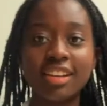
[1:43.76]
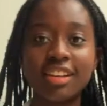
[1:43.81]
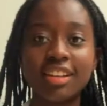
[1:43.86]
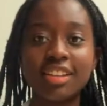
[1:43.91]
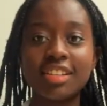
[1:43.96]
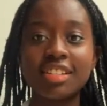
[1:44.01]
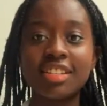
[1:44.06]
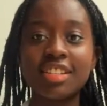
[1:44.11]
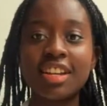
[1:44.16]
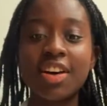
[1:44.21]

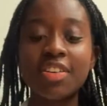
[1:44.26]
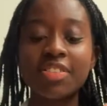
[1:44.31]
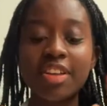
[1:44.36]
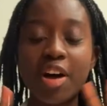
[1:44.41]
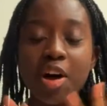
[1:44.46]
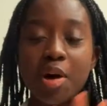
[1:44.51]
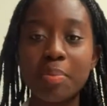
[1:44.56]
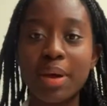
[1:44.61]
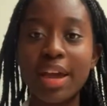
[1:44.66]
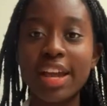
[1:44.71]
So now that
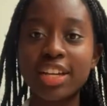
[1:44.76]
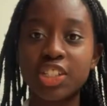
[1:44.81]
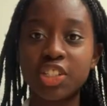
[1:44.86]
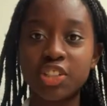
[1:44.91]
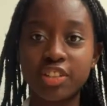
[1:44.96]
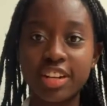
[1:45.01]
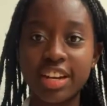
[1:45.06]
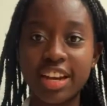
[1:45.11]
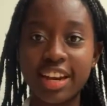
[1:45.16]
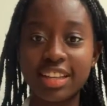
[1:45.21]
our
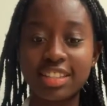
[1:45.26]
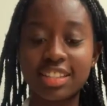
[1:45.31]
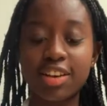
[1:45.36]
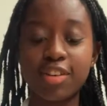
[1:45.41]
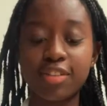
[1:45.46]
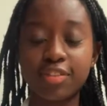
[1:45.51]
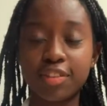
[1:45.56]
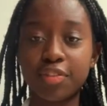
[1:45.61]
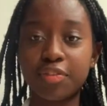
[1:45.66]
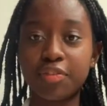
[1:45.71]
pastry is out
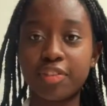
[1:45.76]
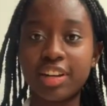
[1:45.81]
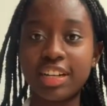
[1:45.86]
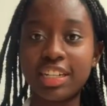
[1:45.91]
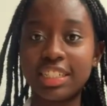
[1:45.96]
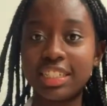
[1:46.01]
of the fridge,